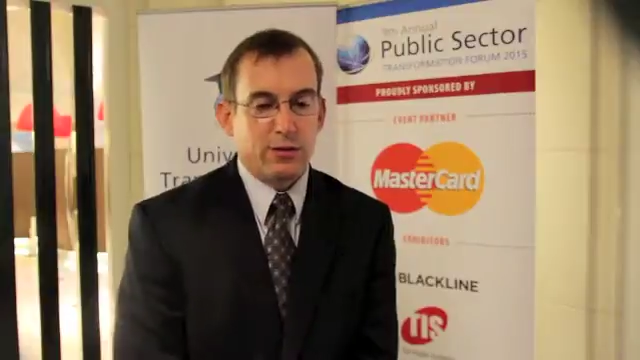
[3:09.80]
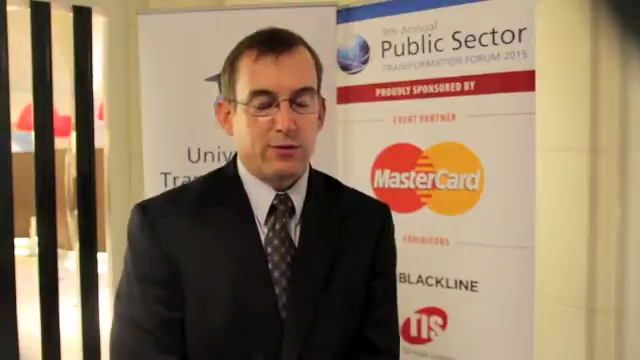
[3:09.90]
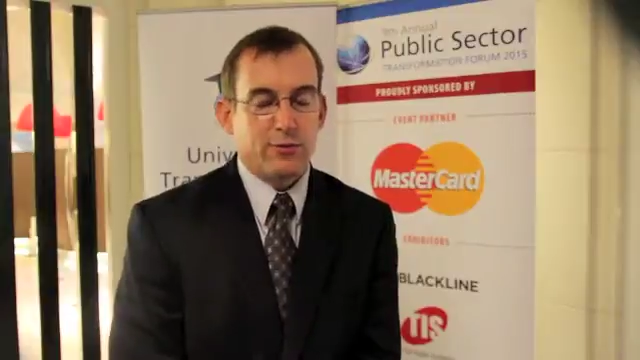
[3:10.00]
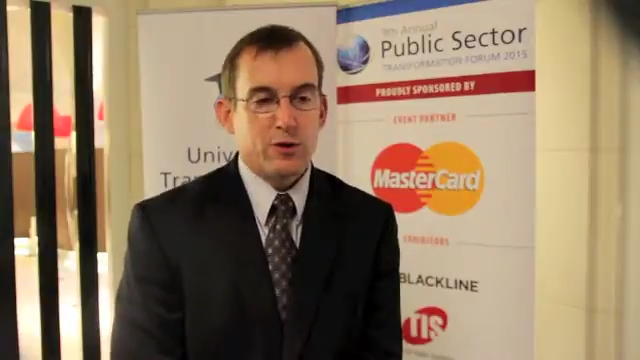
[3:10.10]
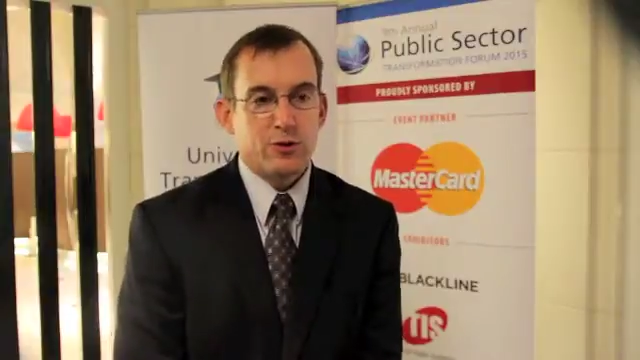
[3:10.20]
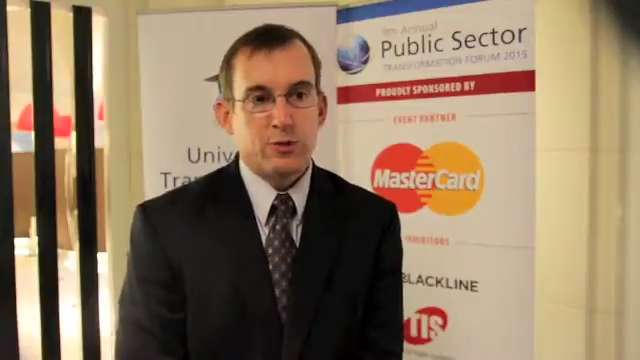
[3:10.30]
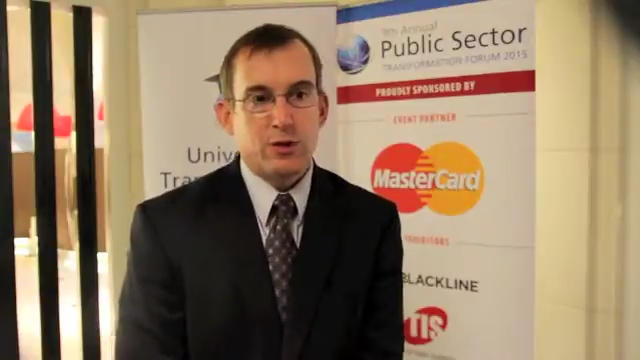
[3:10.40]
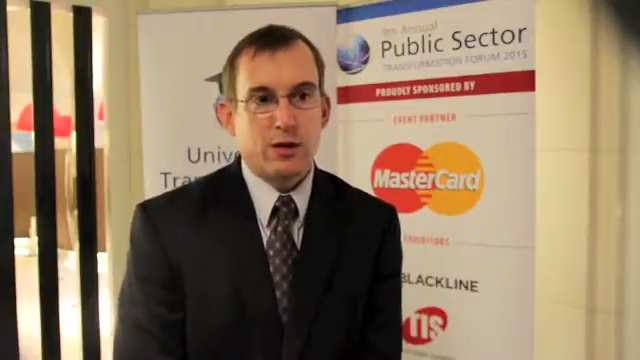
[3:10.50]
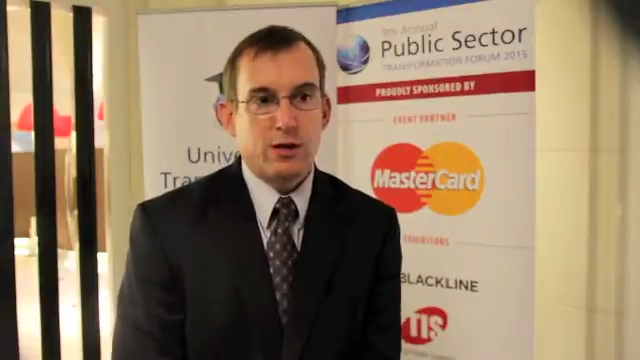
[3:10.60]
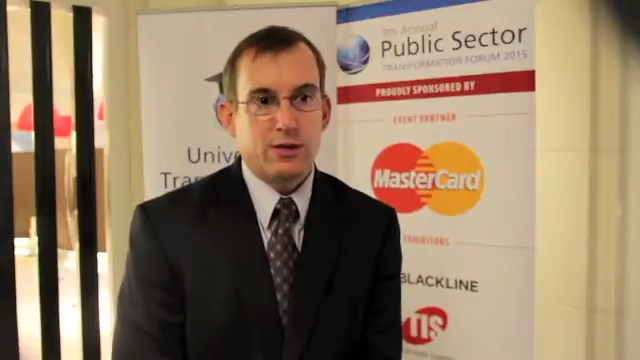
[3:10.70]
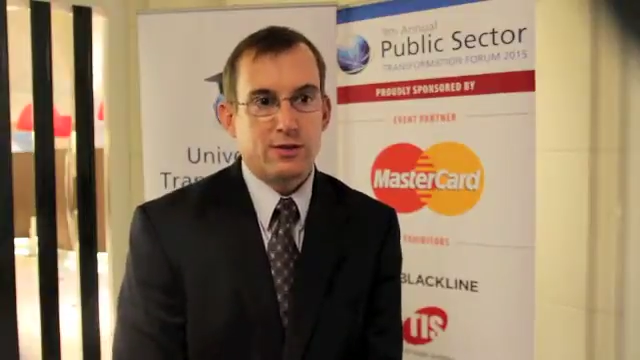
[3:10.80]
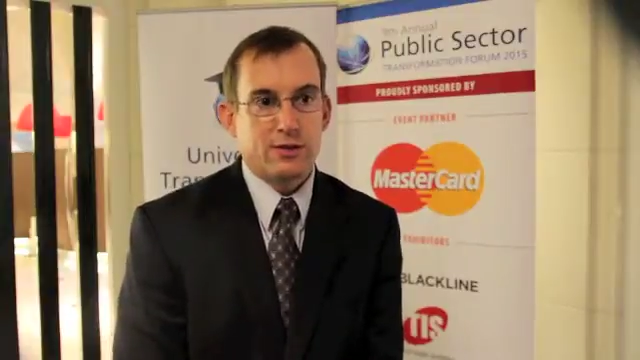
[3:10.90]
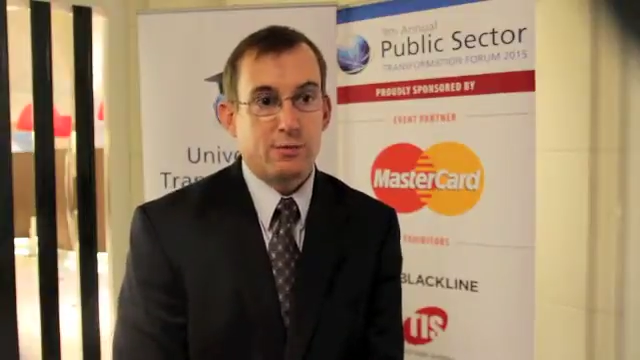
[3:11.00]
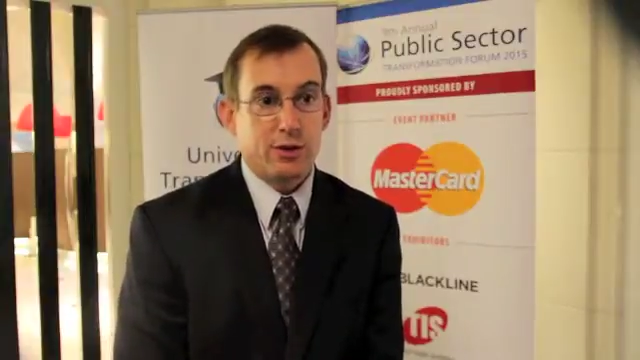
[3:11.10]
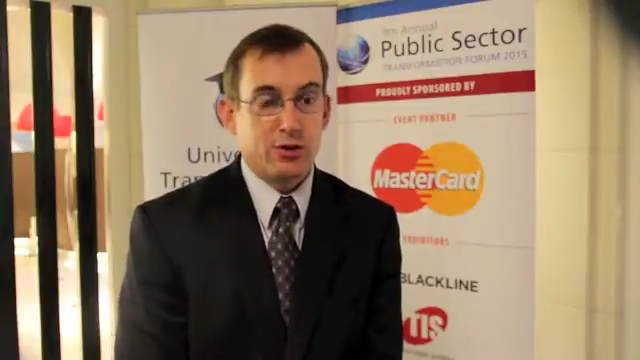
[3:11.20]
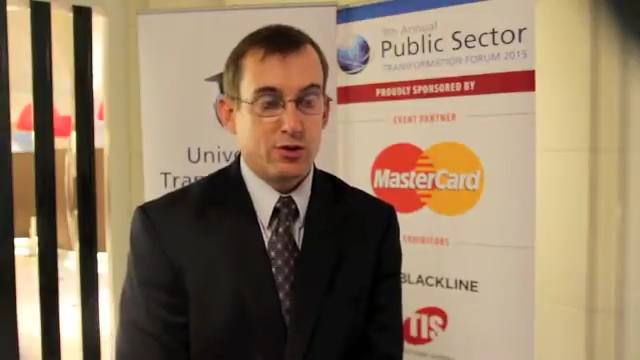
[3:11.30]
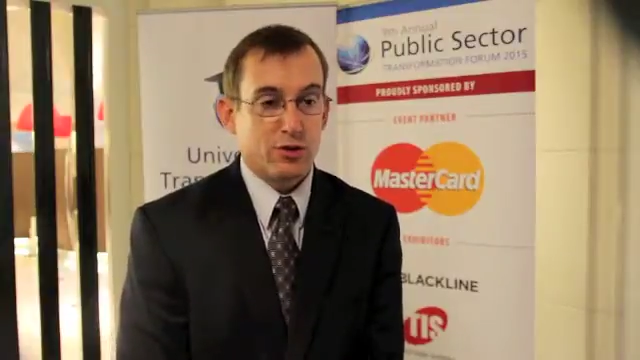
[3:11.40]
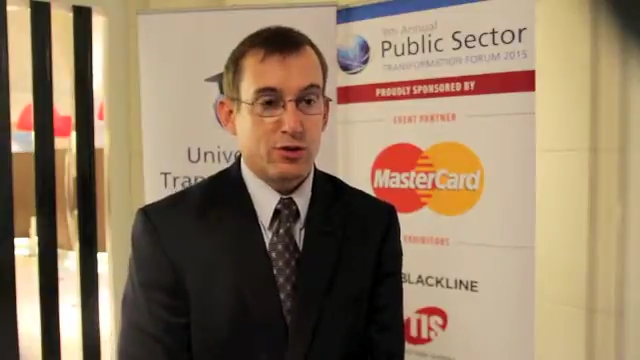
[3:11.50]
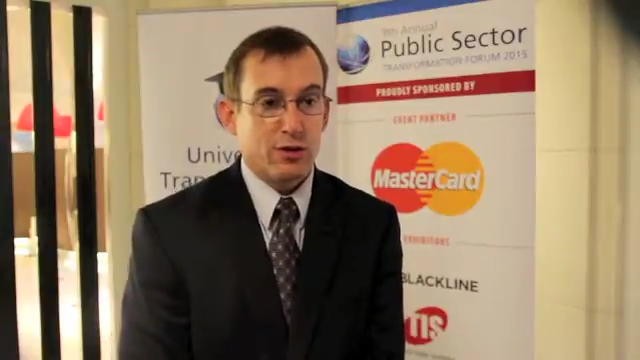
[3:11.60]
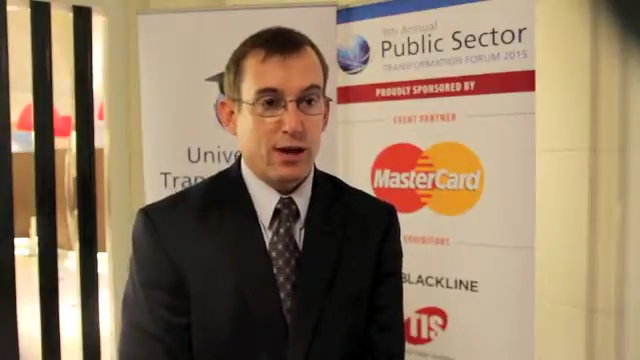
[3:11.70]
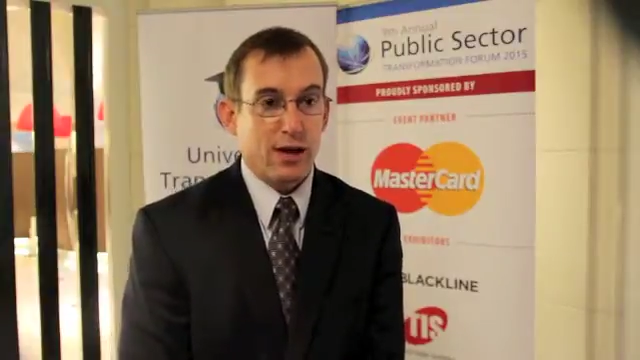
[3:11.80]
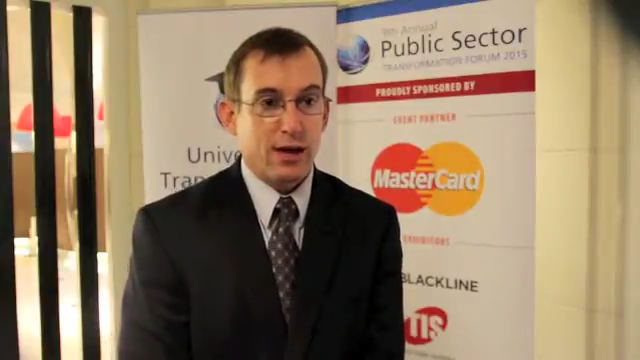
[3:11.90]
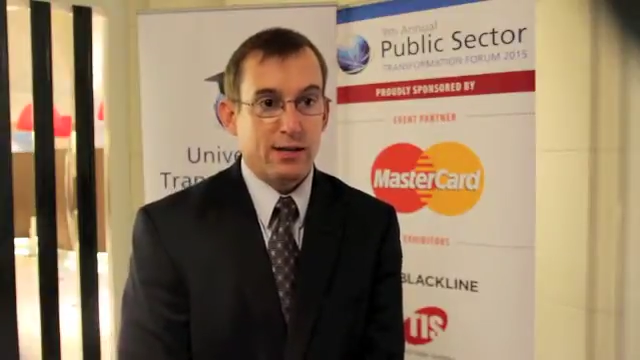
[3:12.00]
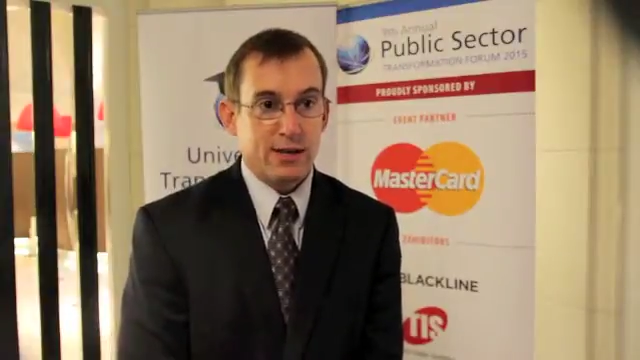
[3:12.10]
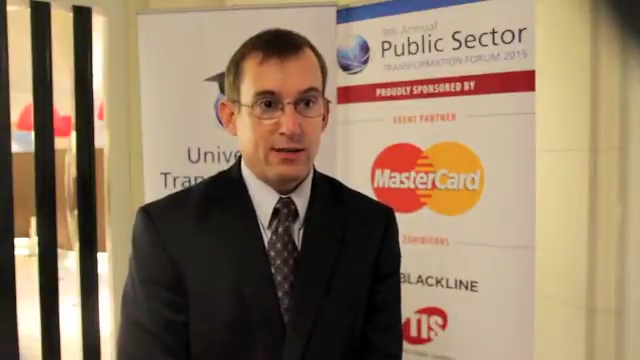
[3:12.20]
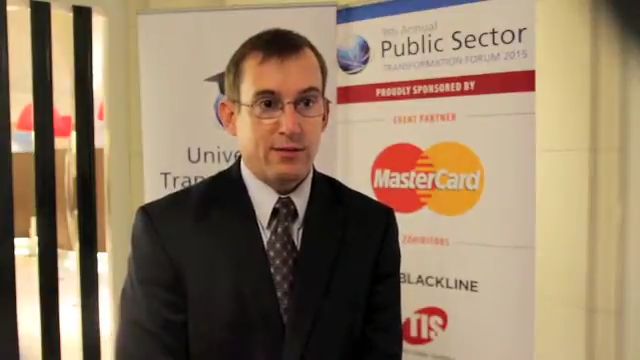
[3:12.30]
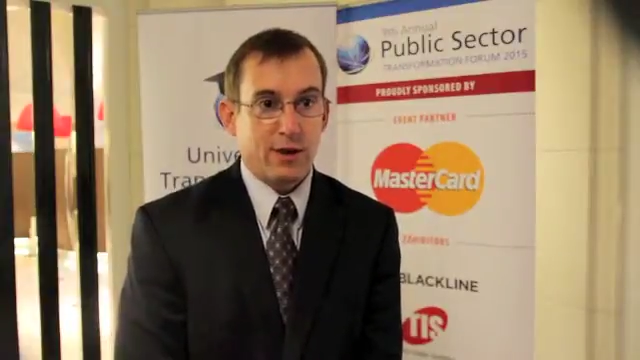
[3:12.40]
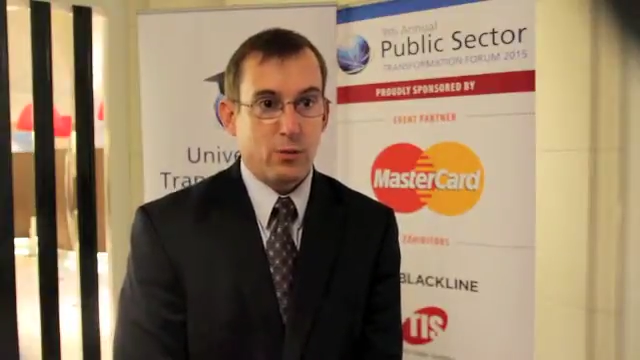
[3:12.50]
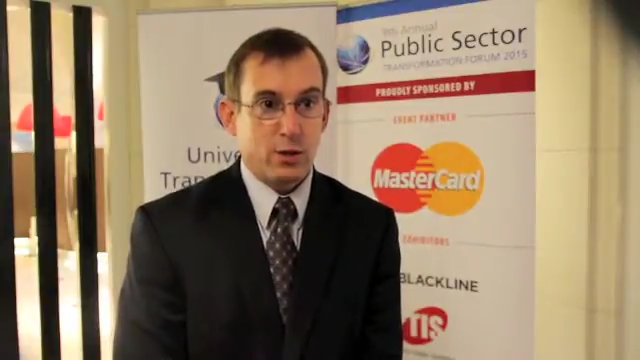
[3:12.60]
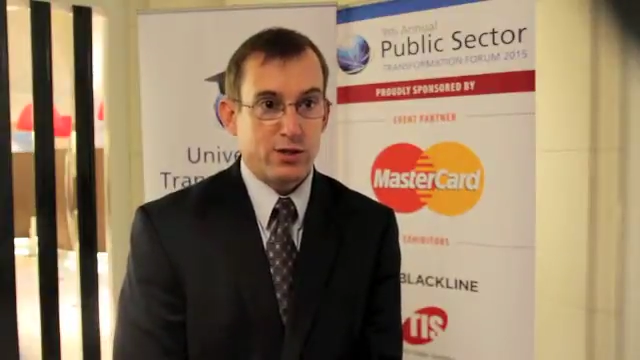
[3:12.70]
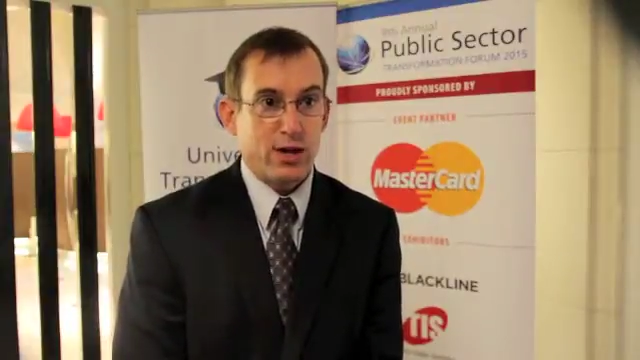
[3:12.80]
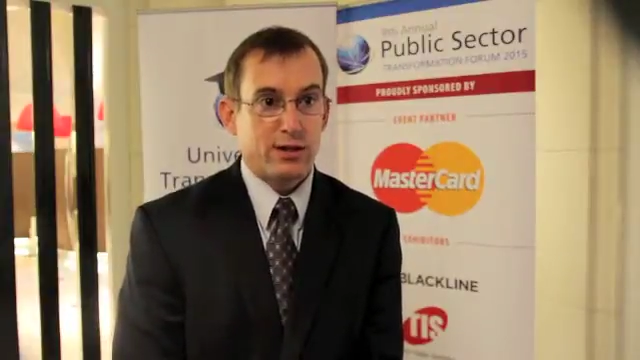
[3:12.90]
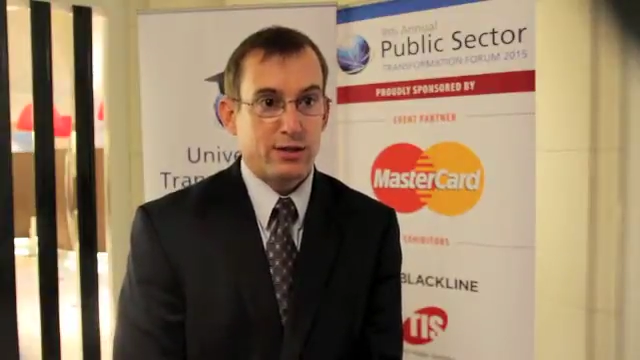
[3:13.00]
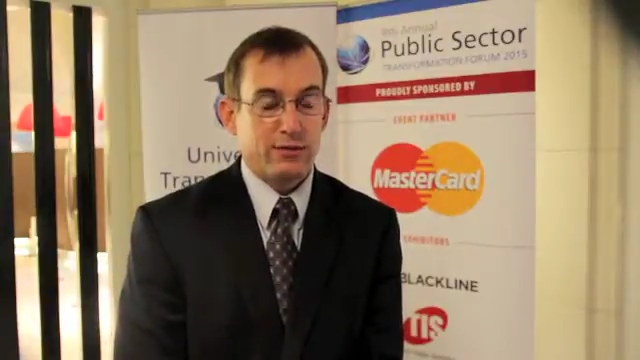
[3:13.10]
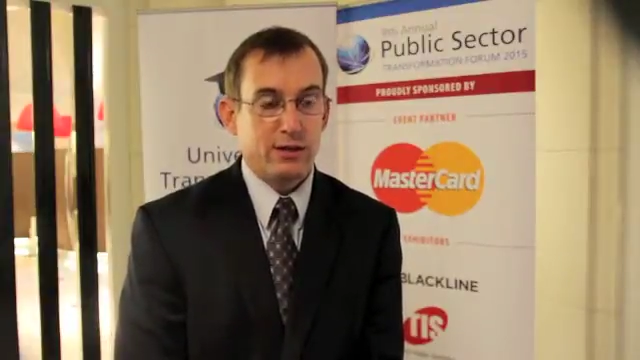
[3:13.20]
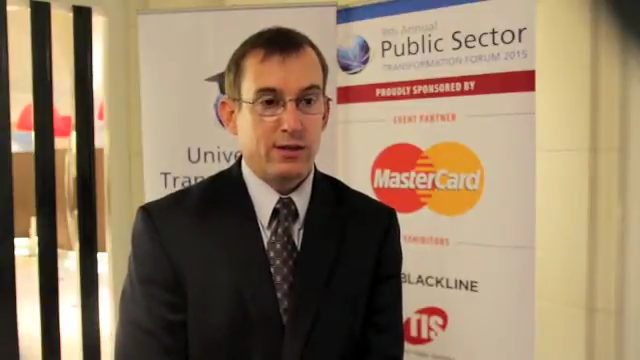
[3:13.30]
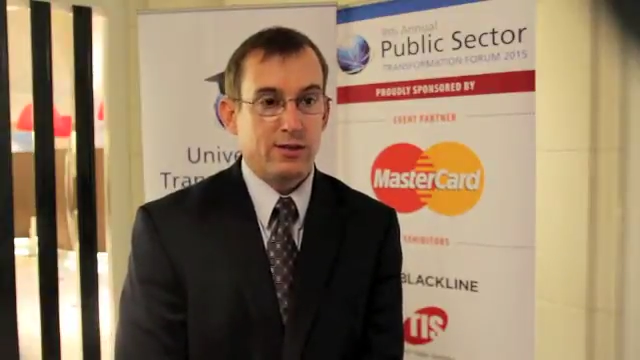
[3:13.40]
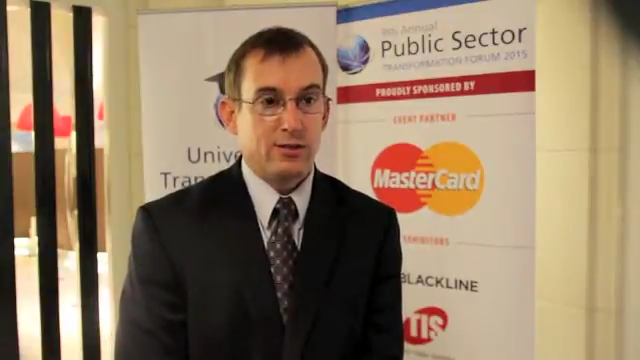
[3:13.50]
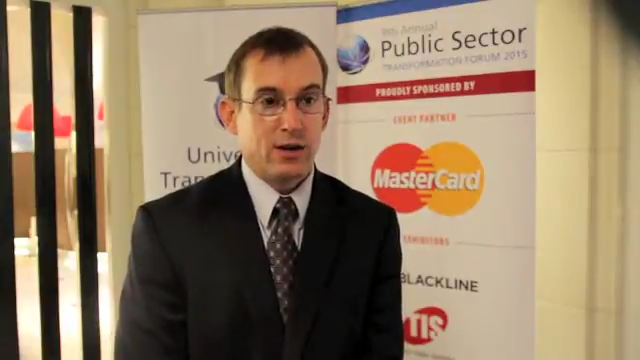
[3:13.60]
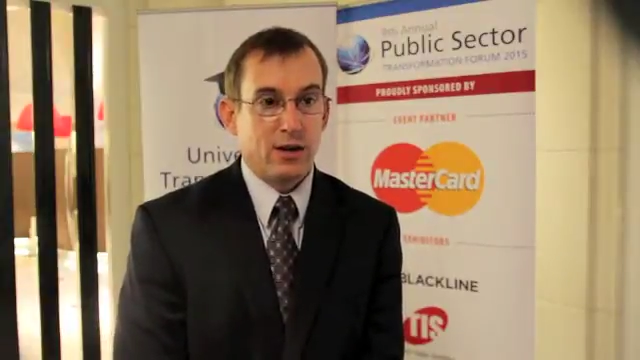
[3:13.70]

The first one is to be sure and identify which activities